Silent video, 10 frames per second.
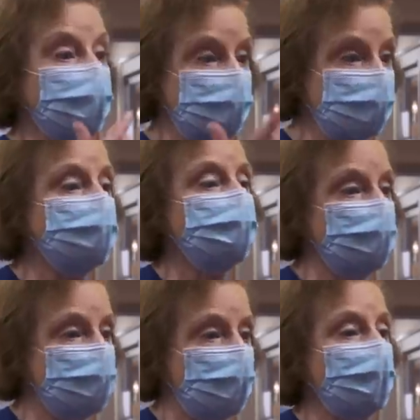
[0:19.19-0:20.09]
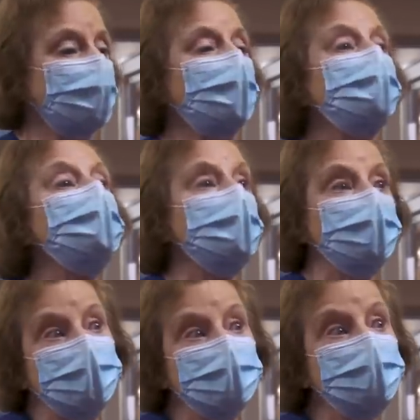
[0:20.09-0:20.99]
patients we've had and the
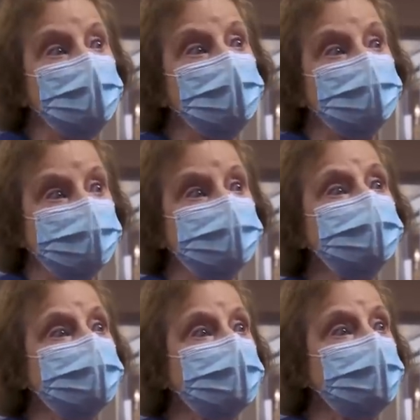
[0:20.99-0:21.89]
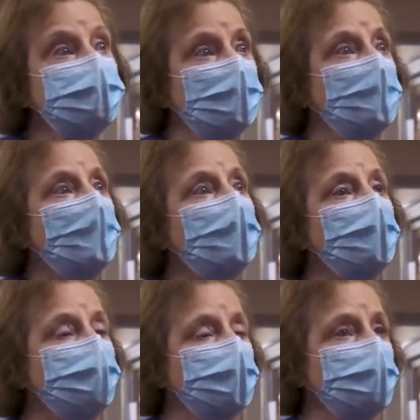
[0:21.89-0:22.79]
acuity, intensity
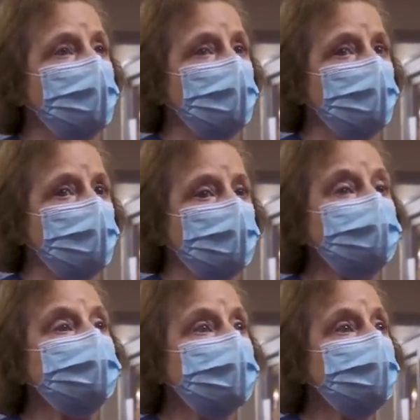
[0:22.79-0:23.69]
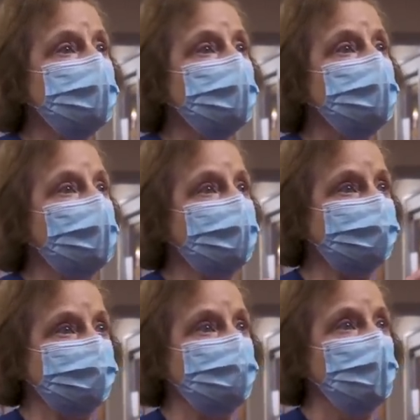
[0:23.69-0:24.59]
of their condition has